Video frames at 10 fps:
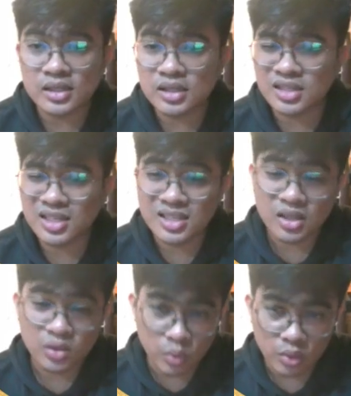not just
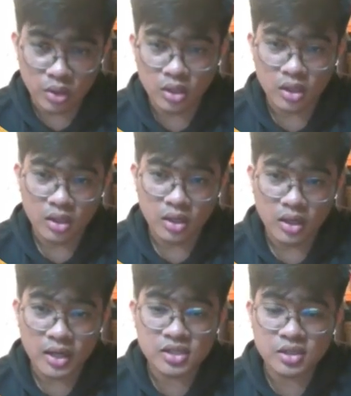a tool,
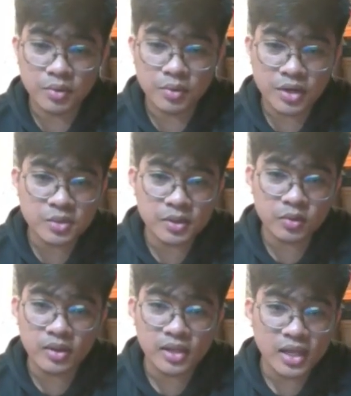it's a bridge
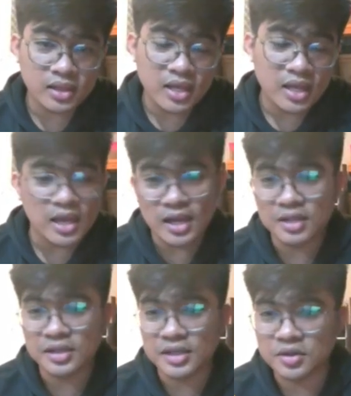between data and
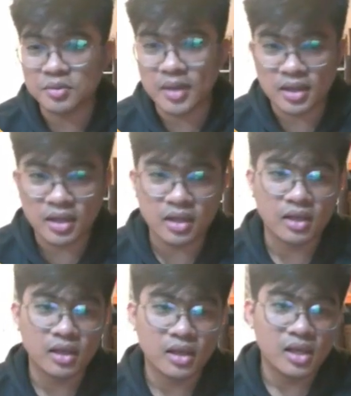decision making.
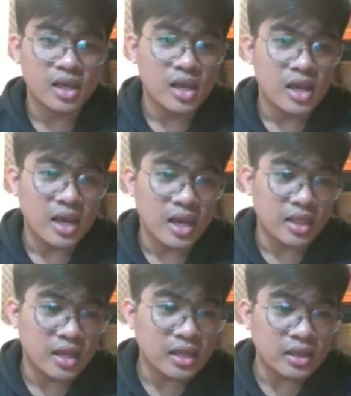And
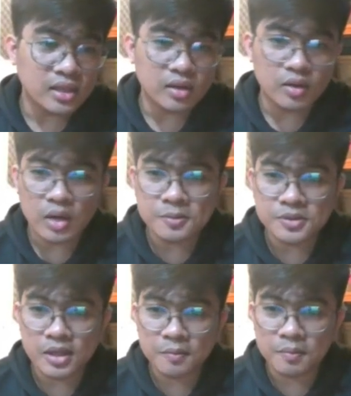that wraps
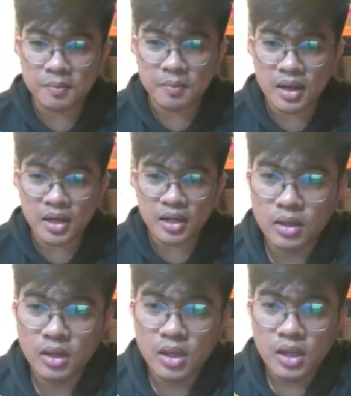up my